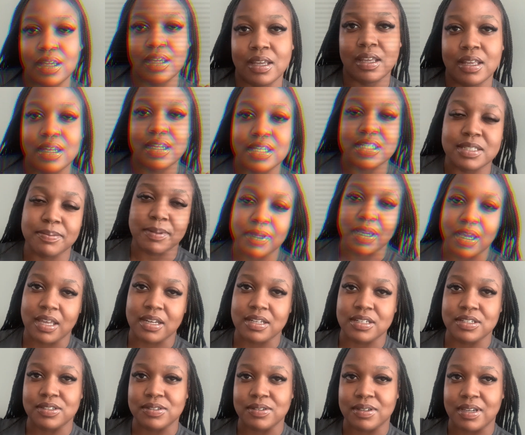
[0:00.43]
Let's be
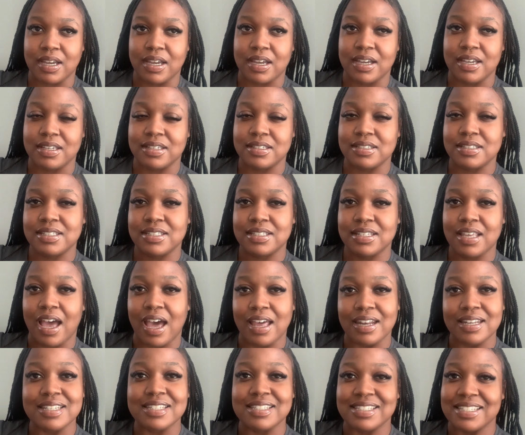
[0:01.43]
honest, you guys.
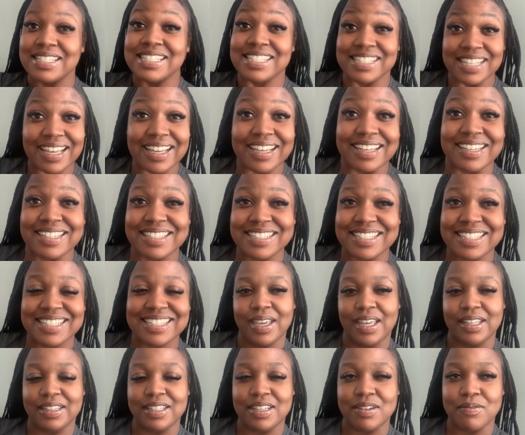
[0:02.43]
Honesty sucks.
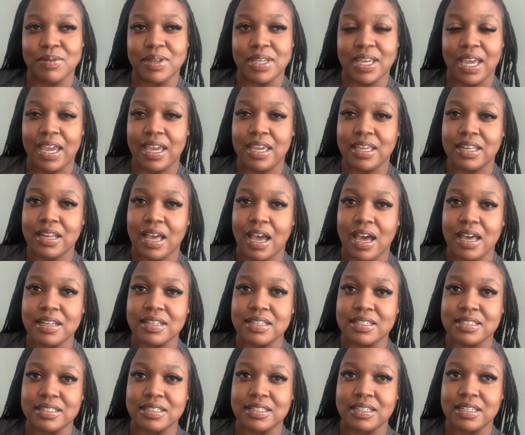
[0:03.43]
I think we hate
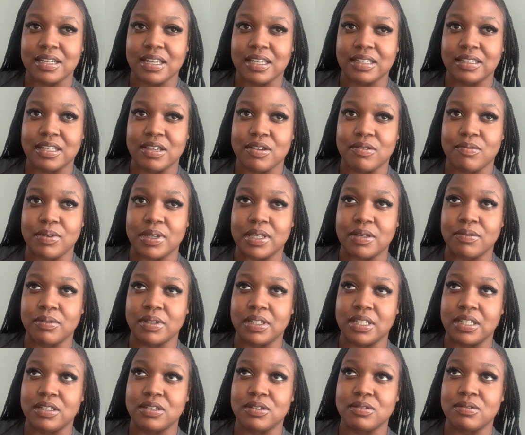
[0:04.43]
honesty, and I think we
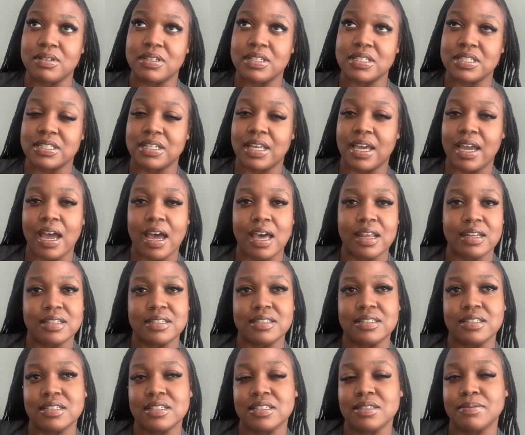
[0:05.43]
really do dislike
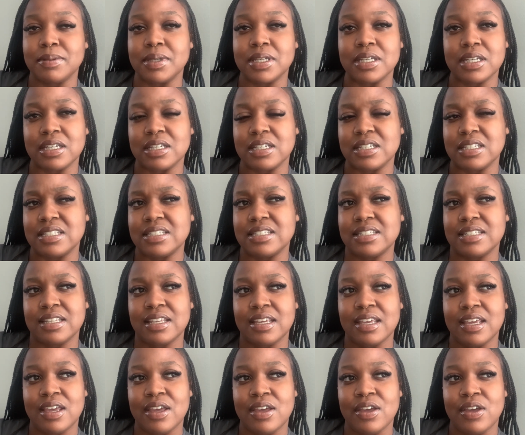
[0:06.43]
honesty. It's because
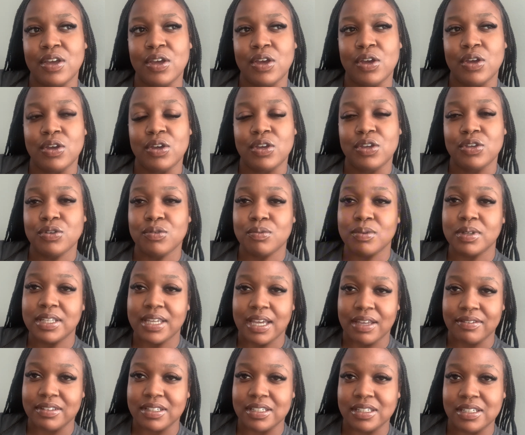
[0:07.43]
you really
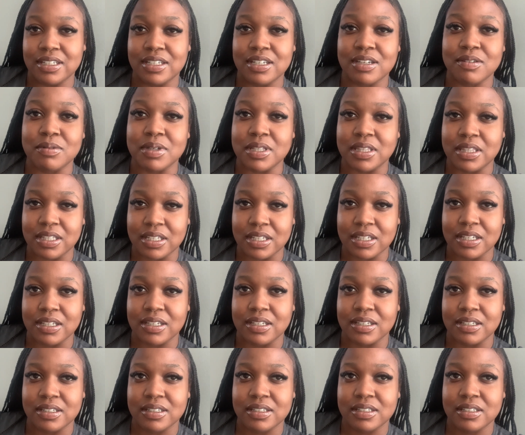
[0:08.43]
have to dig
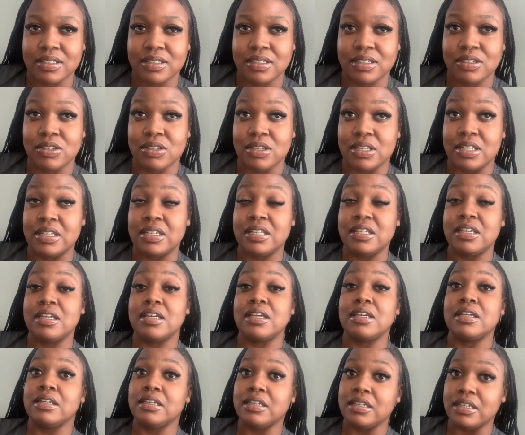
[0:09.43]
within and
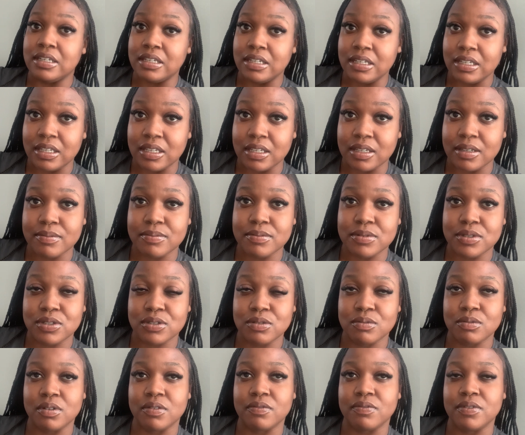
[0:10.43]
dig deep to
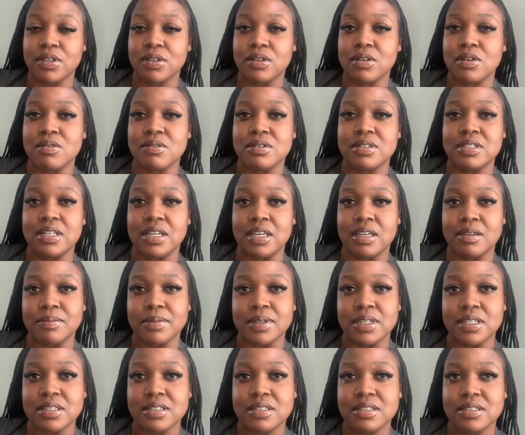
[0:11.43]
reveal those
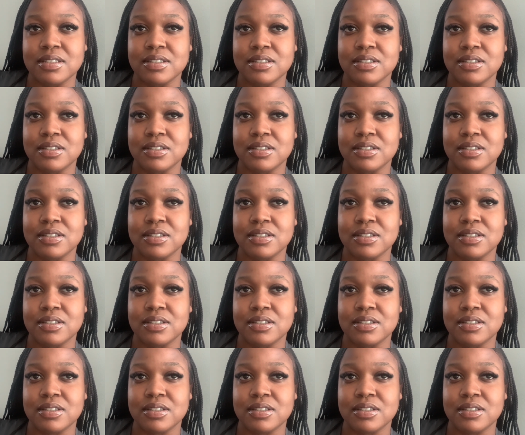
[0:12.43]
demons.